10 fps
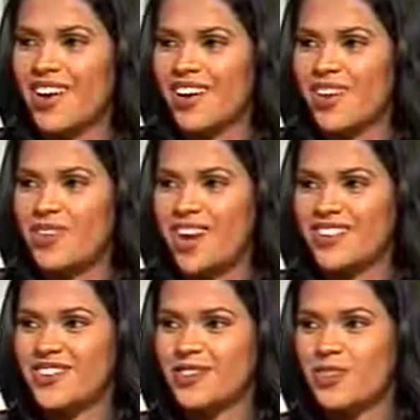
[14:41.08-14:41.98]
All
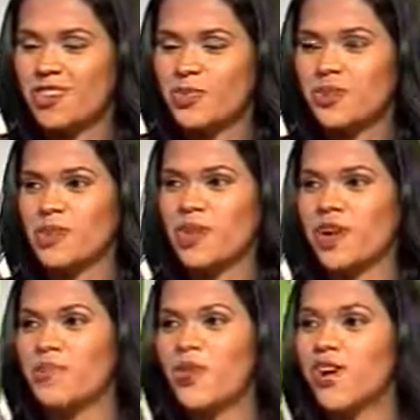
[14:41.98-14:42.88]
right, so doctor, we'll be
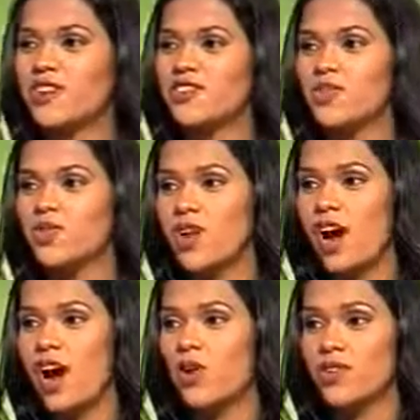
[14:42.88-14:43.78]
going more into
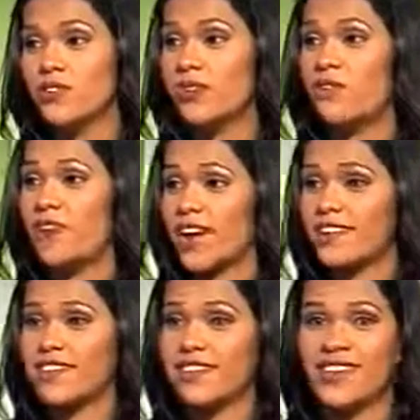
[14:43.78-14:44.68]
how different
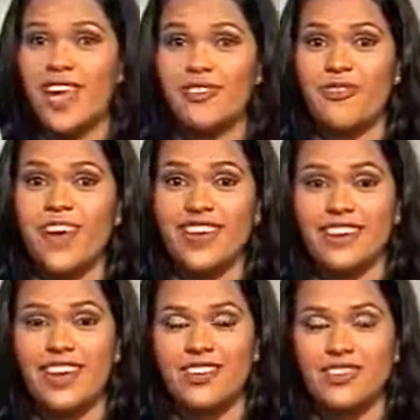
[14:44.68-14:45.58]
factors can
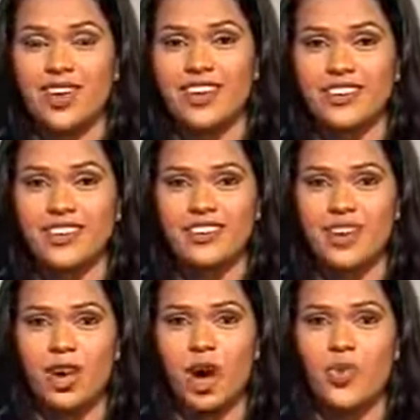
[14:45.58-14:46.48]
affect gastritis
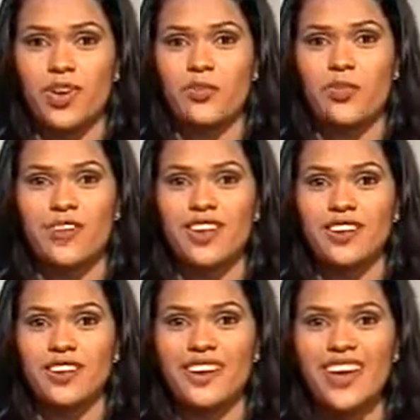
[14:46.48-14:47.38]
and how we can
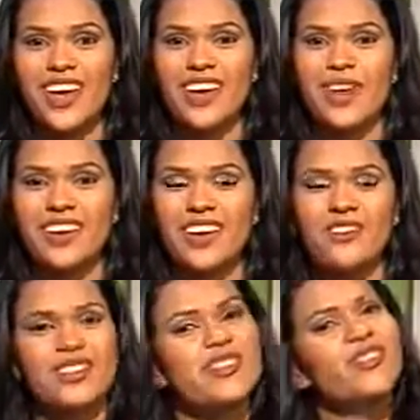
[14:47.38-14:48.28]
prevent it right
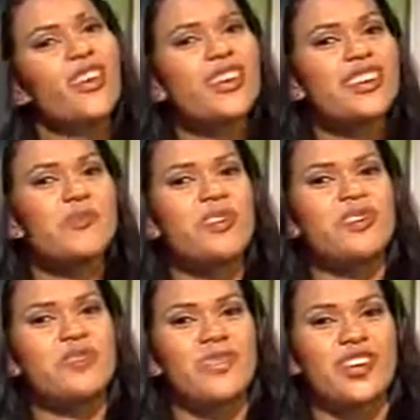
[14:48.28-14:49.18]
after this short
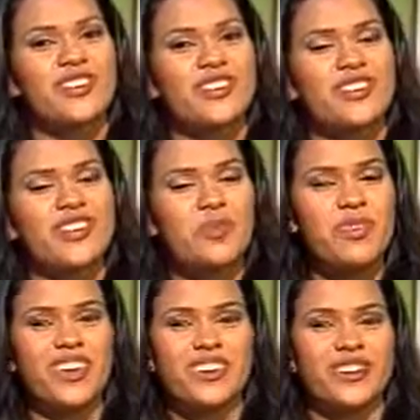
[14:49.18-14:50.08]
commercial break. So stay
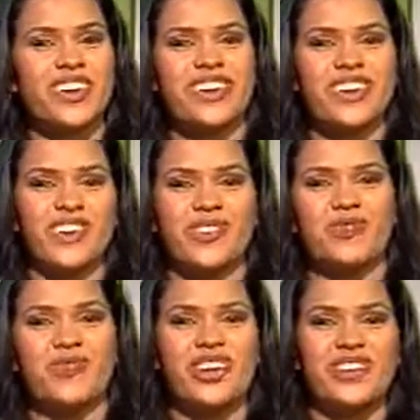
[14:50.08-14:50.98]
with us right here on
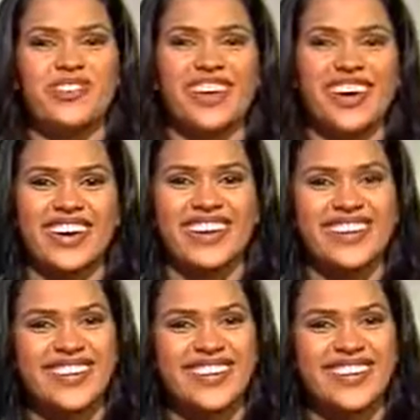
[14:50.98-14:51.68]
Good Morning Sri Lanka.